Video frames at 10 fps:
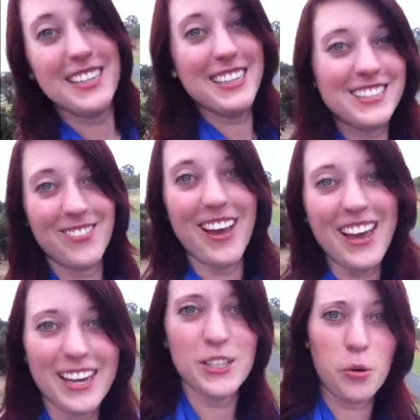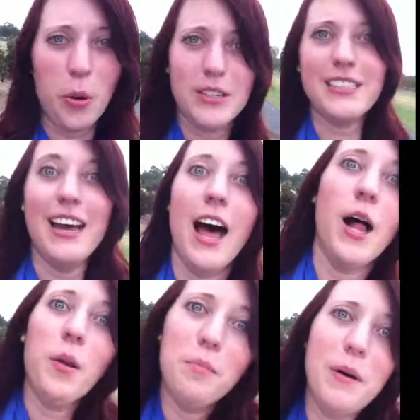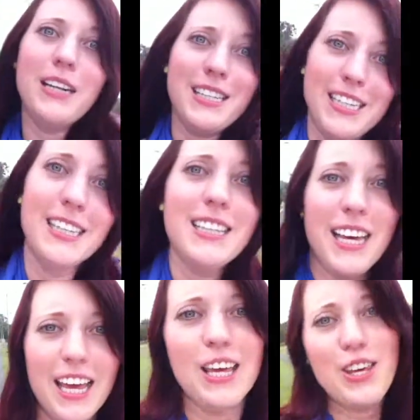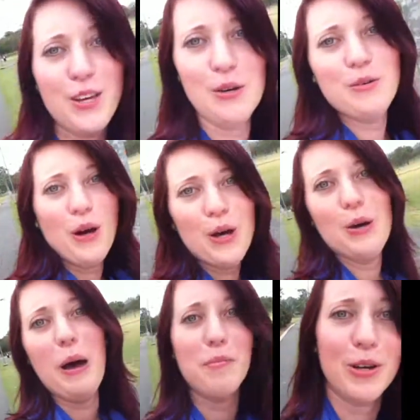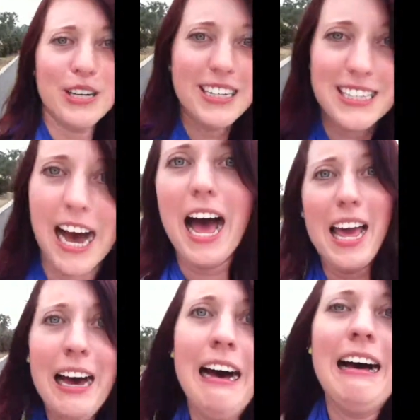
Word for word: me this way towards the help button. Thank you. Oh, I'm gonna die.